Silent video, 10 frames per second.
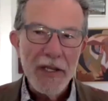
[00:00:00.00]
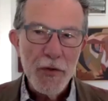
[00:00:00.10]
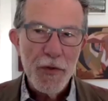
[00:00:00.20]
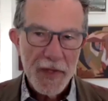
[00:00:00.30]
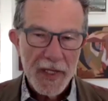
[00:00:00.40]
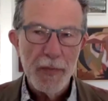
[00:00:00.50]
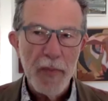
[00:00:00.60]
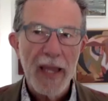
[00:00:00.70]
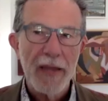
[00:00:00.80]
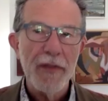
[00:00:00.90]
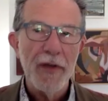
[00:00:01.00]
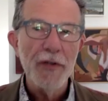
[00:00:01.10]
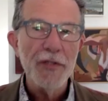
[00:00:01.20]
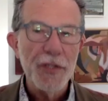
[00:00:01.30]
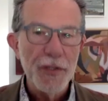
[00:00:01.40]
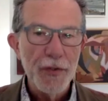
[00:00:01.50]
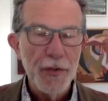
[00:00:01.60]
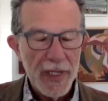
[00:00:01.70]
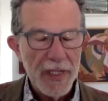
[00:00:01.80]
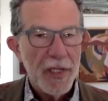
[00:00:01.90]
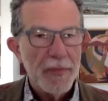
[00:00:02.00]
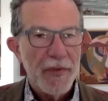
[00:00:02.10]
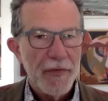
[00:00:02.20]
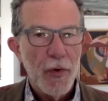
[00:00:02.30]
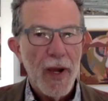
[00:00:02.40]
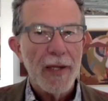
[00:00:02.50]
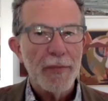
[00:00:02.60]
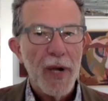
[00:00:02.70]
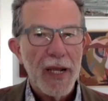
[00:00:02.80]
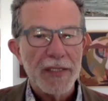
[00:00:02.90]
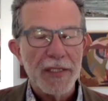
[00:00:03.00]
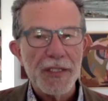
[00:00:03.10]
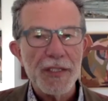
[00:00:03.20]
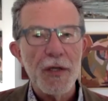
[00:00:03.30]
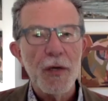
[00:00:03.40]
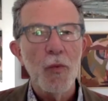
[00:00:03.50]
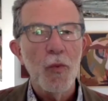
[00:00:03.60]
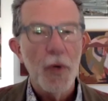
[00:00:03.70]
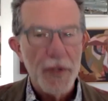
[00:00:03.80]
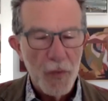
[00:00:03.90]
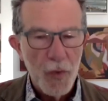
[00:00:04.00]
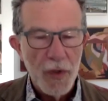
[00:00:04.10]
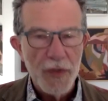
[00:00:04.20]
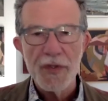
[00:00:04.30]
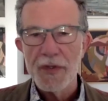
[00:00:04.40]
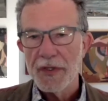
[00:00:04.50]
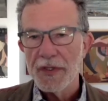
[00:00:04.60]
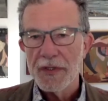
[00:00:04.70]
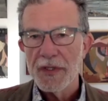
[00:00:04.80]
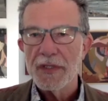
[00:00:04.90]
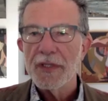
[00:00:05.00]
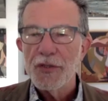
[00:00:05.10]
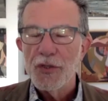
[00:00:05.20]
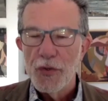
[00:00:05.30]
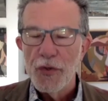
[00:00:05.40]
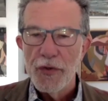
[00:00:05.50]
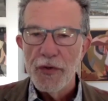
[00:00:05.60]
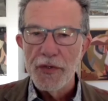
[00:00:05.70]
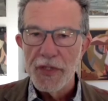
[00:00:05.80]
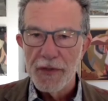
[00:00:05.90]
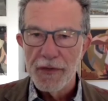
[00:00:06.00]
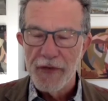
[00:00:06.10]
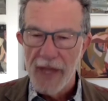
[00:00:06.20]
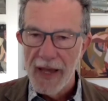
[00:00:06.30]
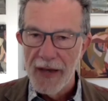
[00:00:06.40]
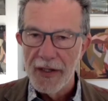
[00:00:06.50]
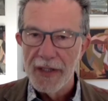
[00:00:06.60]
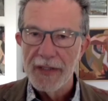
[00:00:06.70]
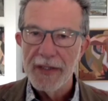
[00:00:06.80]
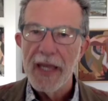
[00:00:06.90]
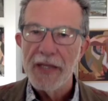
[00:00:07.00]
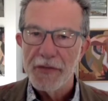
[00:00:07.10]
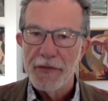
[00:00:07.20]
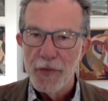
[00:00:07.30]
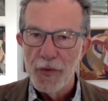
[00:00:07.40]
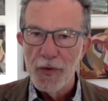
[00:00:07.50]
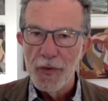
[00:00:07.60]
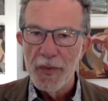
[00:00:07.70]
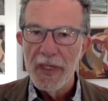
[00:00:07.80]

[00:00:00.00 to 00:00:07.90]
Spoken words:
you think back, though, to, in terms of your art practice, what it was that drew you to the flower as a form